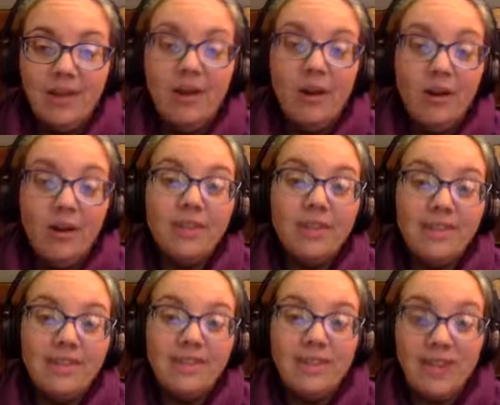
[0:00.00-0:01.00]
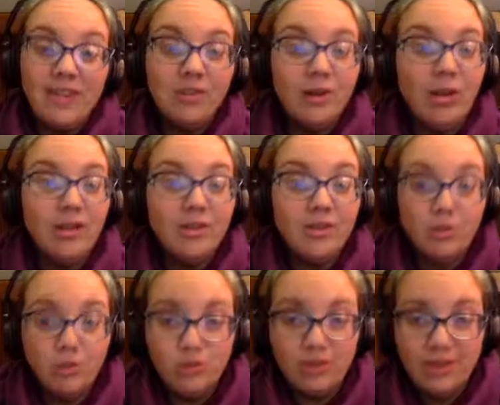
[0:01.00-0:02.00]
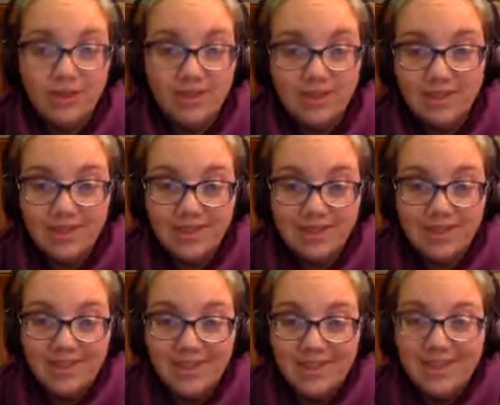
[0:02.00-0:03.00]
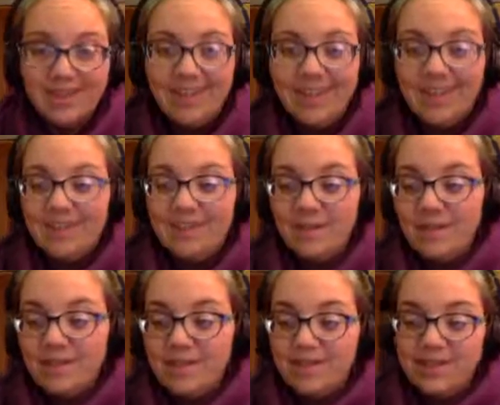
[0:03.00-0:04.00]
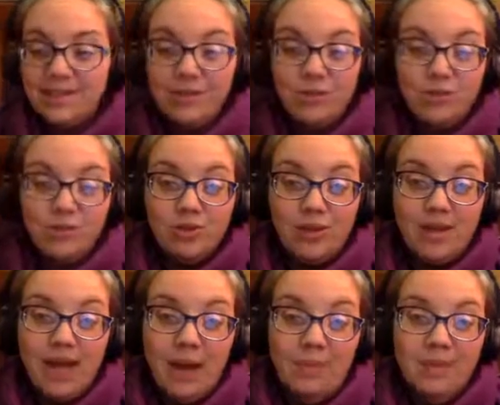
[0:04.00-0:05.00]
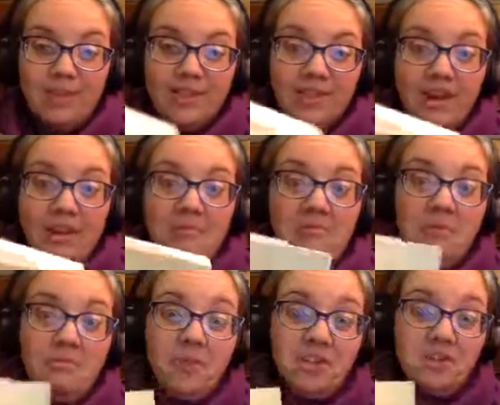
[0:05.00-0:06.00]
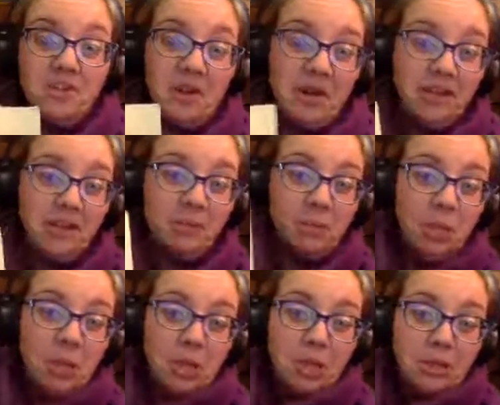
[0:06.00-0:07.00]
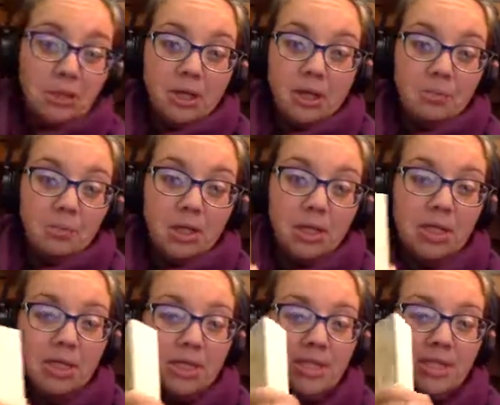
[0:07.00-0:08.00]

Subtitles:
are these things called sutras. So this sutra happens to come from this giant book. Look how big it is.